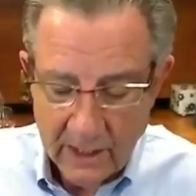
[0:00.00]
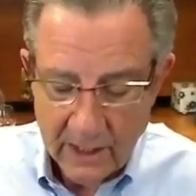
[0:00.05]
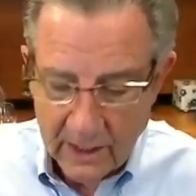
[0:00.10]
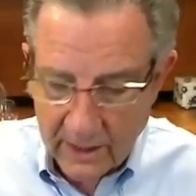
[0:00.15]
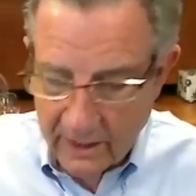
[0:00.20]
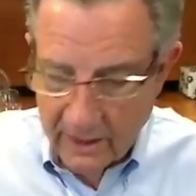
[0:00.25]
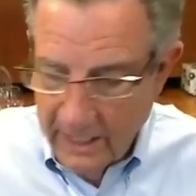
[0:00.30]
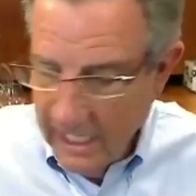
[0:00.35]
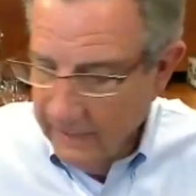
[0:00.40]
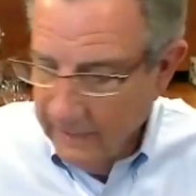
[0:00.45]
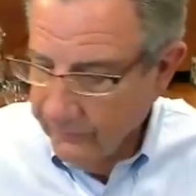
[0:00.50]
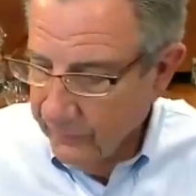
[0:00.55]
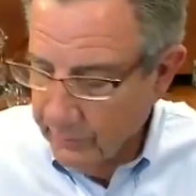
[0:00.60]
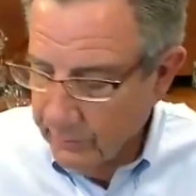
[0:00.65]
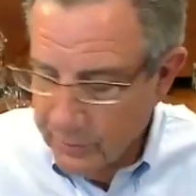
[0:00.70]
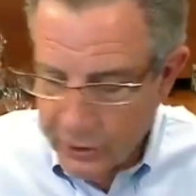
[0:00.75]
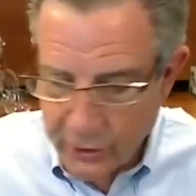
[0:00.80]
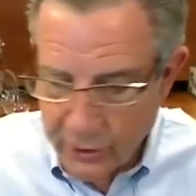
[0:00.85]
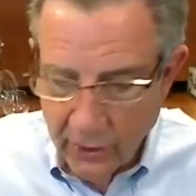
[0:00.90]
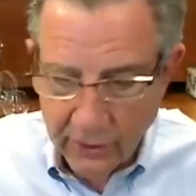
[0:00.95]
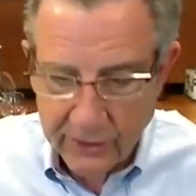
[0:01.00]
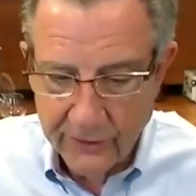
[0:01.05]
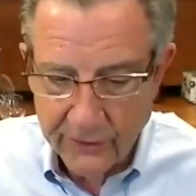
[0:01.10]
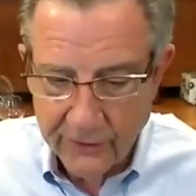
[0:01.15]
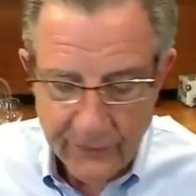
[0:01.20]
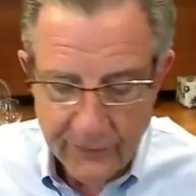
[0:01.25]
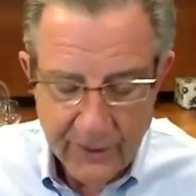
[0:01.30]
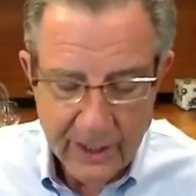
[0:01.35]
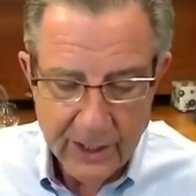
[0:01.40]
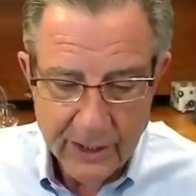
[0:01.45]
that from start to
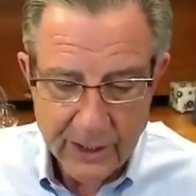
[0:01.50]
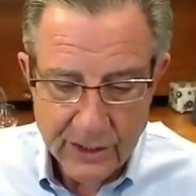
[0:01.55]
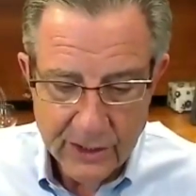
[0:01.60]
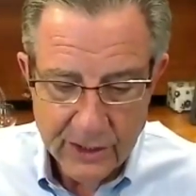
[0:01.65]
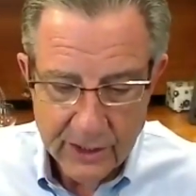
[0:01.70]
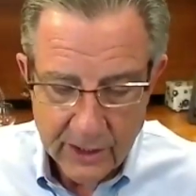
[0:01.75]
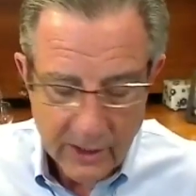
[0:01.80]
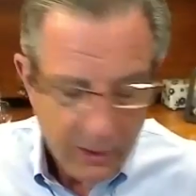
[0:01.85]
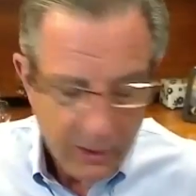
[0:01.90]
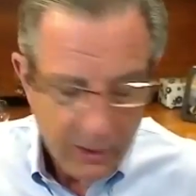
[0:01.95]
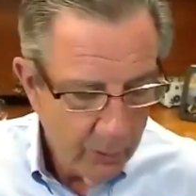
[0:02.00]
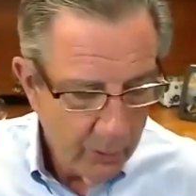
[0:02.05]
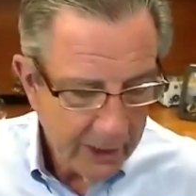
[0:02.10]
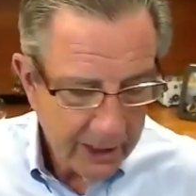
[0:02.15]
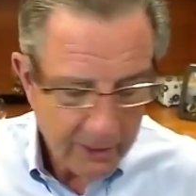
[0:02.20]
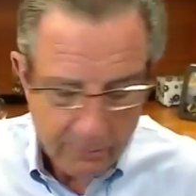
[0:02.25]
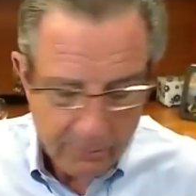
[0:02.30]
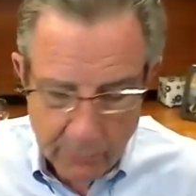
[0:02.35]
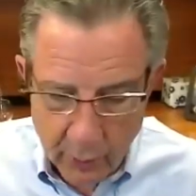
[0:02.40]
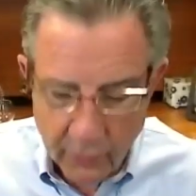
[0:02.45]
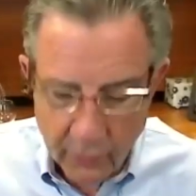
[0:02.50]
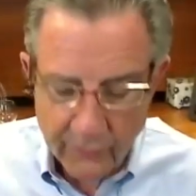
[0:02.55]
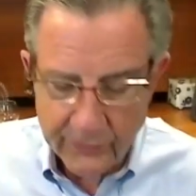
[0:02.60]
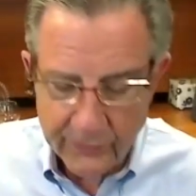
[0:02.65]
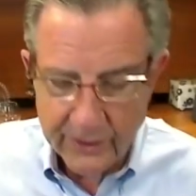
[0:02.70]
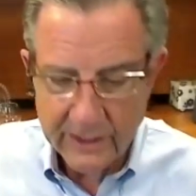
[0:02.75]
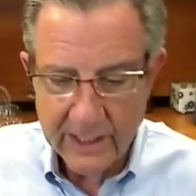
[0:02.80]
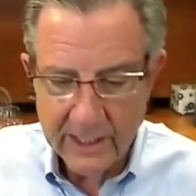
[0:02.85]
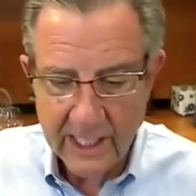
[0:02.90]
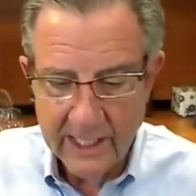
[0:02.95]
finish, we can move
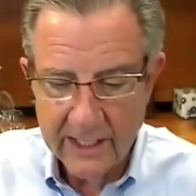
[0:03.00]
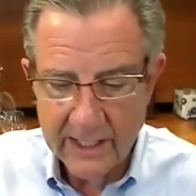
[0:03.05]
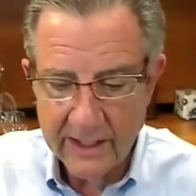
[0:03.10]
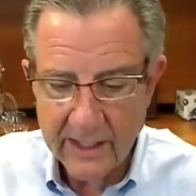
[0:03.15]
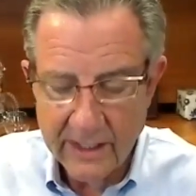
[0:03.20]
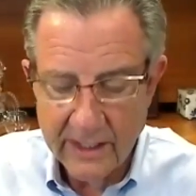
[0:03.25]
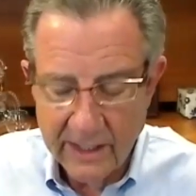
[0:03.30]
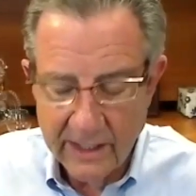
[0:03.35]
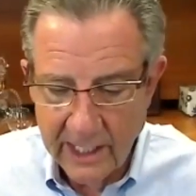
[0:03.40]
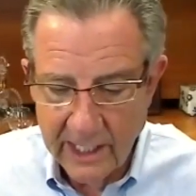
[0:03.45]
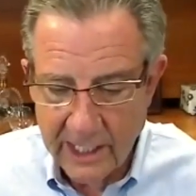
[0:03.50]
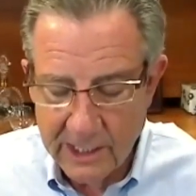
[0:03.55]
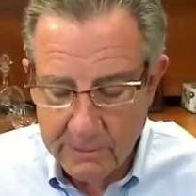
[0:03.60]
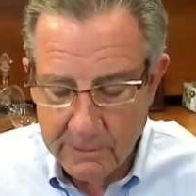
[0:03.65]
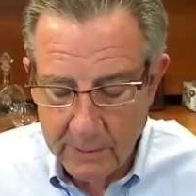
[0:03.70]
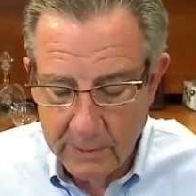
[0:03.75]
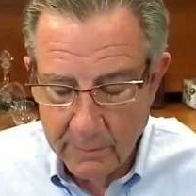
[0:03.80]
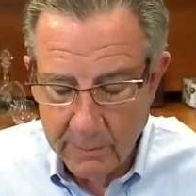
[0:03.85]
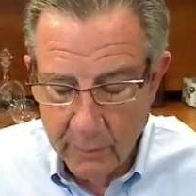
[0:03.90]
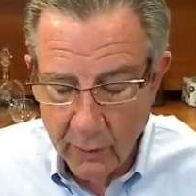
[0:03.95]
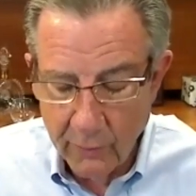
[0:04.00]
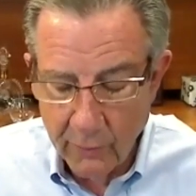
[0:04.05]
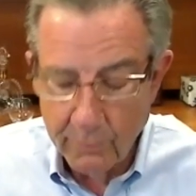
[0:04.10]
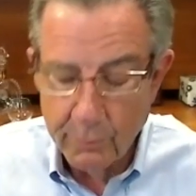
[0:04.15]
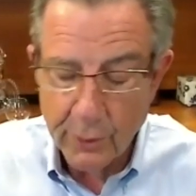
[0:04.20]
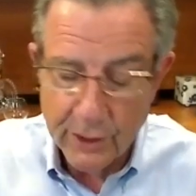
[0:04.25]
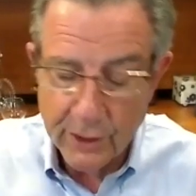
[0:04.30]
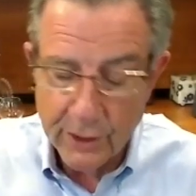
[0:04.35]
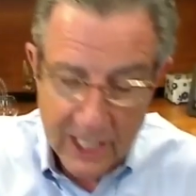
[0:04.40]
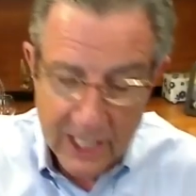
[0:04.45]
the data that needs to be moved,
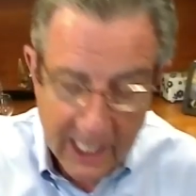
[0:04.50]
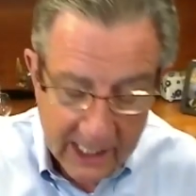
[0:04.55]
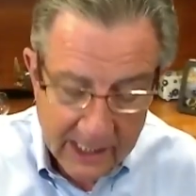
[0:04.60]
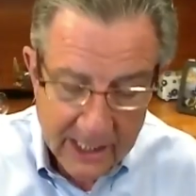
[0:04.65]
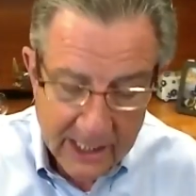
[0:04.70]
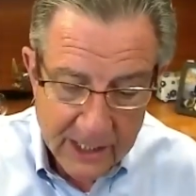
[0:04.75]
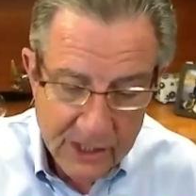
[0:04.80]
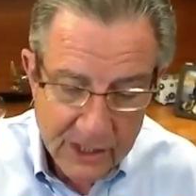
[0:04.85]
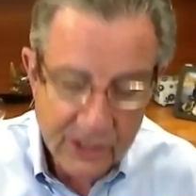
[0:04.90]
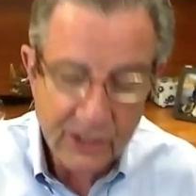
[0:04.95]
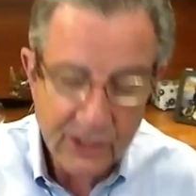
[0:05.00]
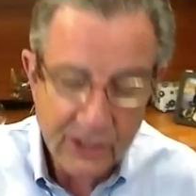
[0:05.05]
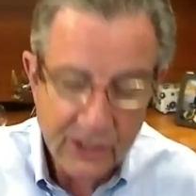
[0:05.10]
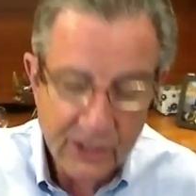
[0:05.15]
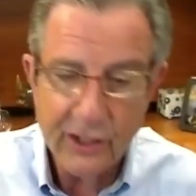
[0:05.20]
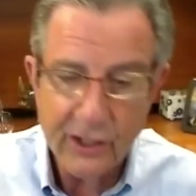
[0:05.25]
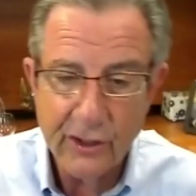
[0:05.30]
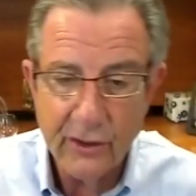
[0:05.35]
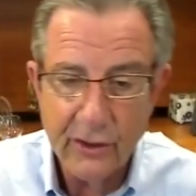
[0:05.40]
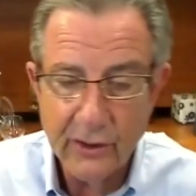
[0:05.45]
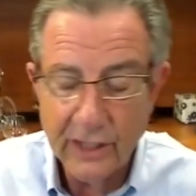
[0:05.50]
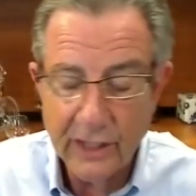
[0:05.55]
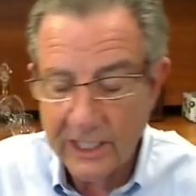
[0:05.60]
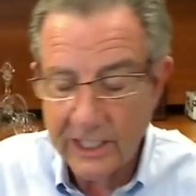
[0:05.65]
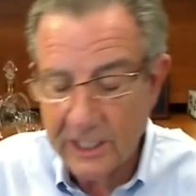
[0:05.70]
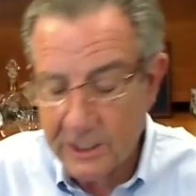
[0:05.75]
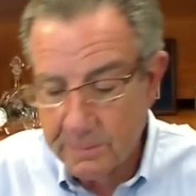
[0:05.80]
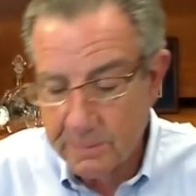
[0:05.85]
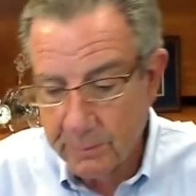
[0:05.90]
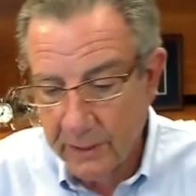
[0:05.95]
protect its security and
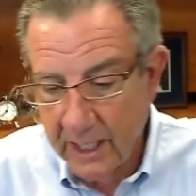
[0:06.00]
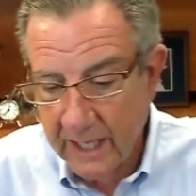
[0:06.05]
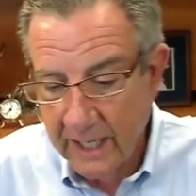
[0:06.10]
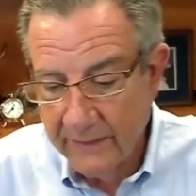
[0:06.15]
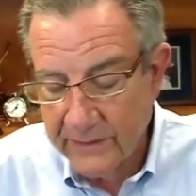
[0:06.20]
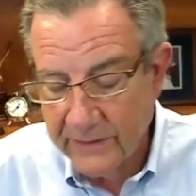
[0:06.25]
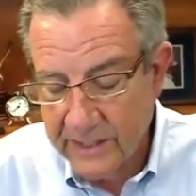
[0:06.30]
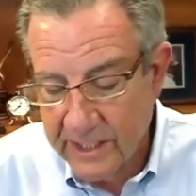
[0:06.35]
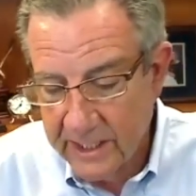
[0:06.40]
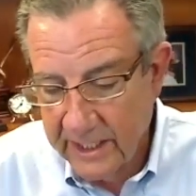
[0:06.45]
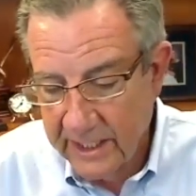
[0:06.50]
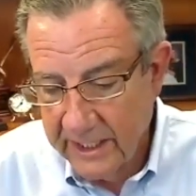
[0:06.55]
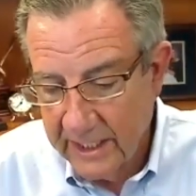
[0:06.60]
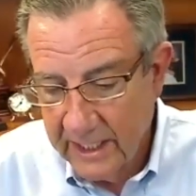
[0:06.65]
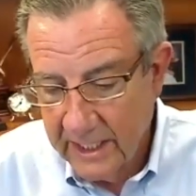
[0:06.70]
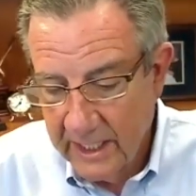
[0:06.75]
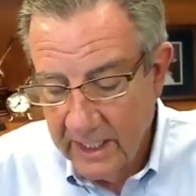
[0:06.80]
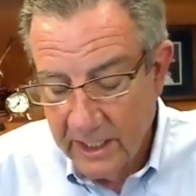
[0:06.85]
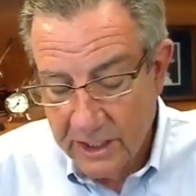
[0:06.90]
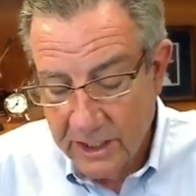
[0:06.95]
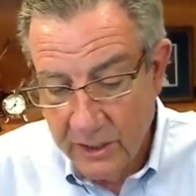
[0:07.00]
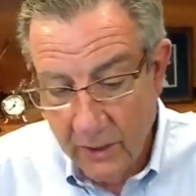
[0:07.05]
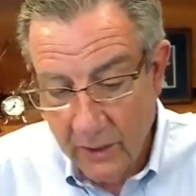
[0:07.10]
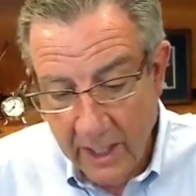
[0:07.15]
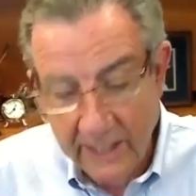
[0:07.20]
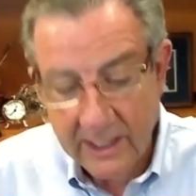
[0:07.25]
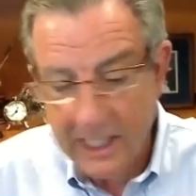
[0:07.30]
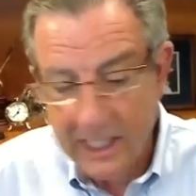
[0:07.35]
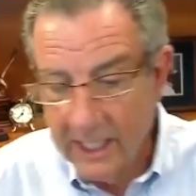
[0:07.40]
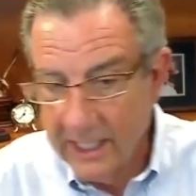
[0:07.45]
its privacy. So I
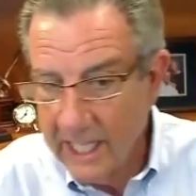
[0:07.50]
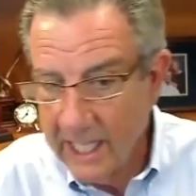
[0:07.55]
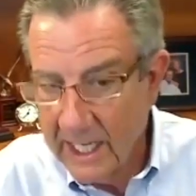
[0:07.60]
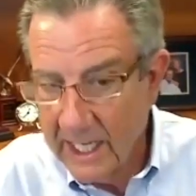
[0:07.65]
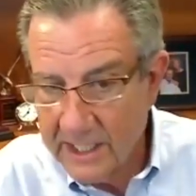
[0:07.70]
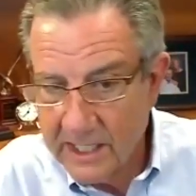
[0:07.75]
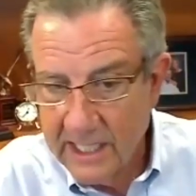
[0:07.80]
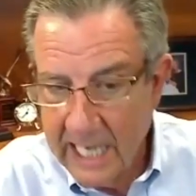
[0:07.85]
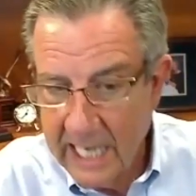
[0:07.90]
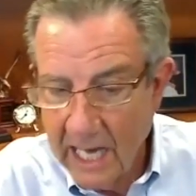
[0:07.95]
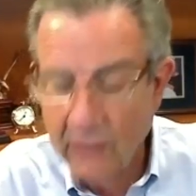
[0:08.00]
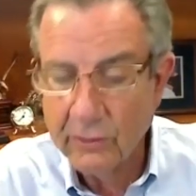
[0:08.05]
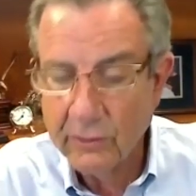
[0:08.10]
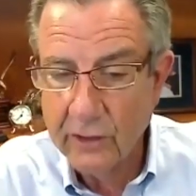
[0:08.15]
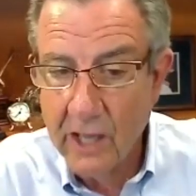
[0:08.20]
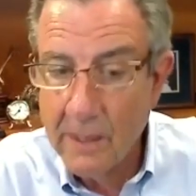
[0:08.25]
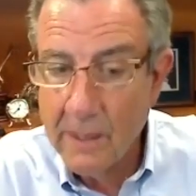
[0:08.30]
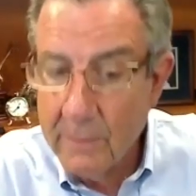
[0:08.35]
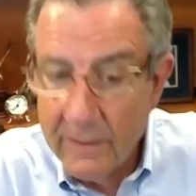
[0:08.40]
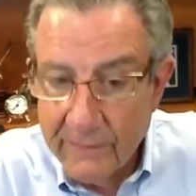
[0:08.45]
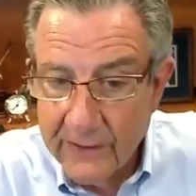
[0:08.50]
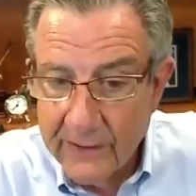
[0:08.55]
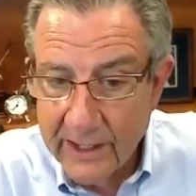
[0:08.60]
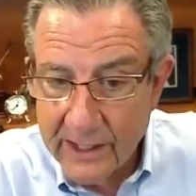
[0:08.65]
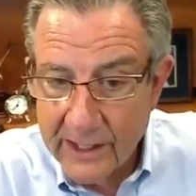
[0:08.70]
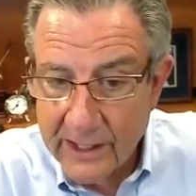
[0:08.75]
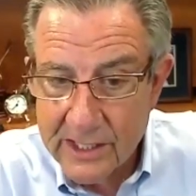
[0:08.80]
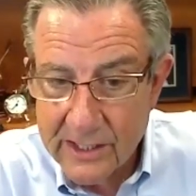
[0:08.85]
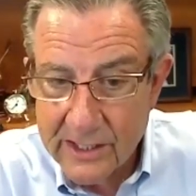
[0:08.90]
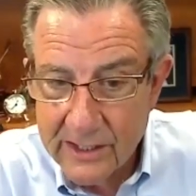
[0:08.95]
think that's an outcome of
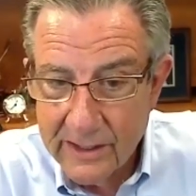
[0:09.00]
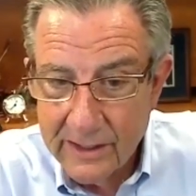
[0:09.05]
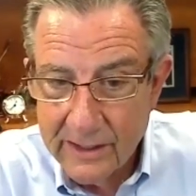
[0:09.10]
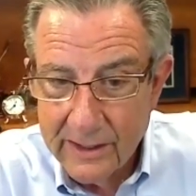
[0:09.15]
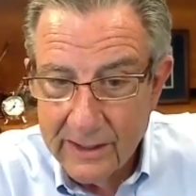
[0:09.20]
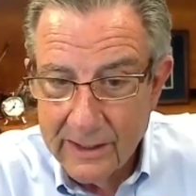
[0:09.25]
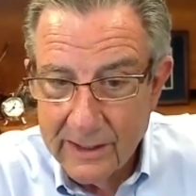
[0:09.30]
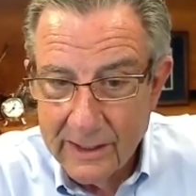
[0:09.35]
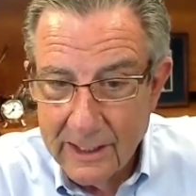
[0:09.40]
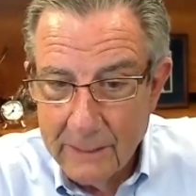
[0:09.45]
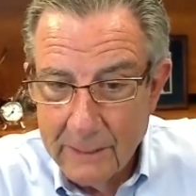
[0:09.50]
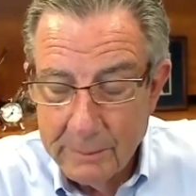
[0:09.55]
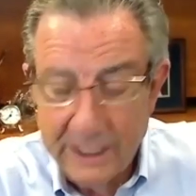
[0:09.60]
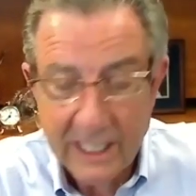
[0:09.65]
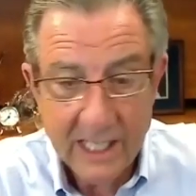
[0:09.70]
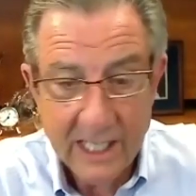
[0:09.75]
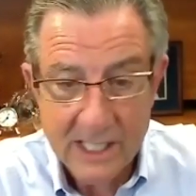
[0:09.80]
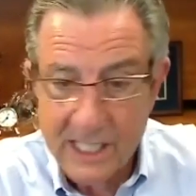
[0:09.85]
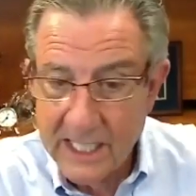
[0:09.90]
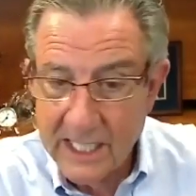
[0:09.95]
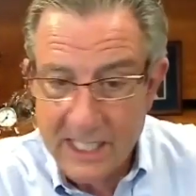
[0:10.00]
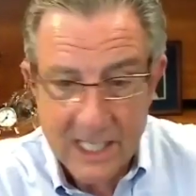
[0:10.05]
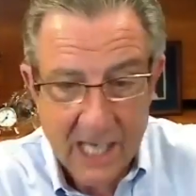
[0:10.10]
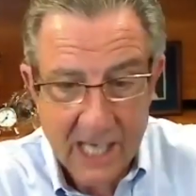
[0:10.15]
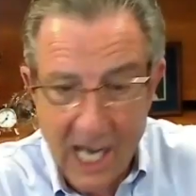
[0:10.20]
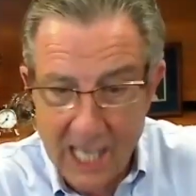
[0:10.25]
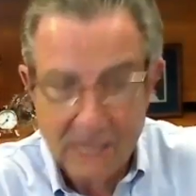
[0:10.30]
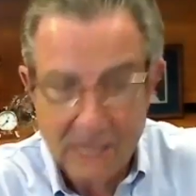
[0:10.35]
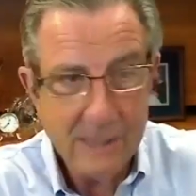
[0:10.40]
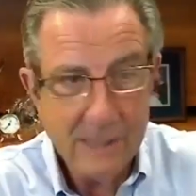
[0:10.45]
this, because it's got
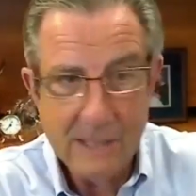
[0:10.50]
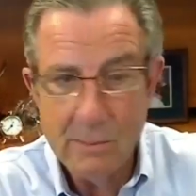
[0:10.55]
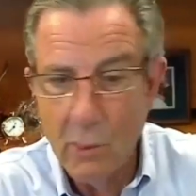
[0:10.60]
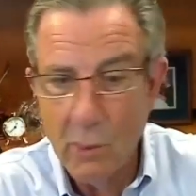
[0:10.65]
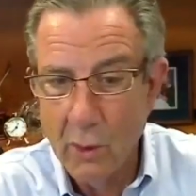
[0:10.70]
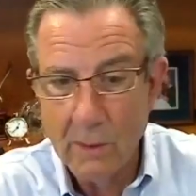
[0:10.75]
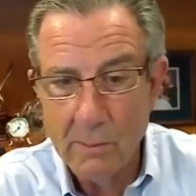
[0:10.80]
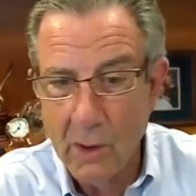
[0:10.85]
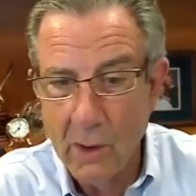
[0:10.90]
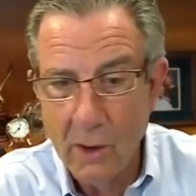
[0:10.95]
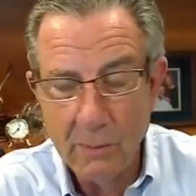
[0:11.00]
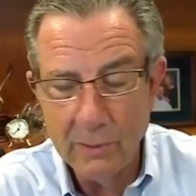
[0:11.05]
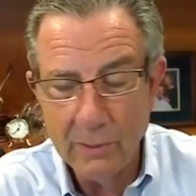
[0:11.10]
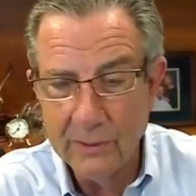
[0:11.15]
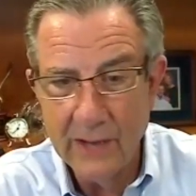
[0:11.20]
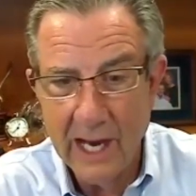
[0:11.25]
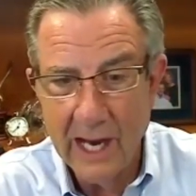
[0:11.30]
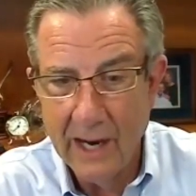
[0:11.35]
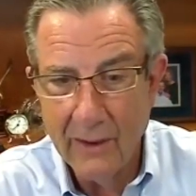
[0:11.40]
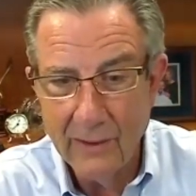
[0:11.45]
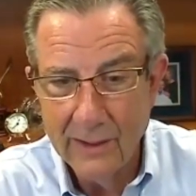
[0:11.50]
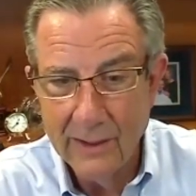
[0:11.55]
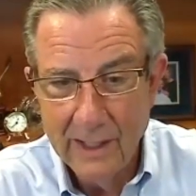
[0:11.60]
to be more mobile now.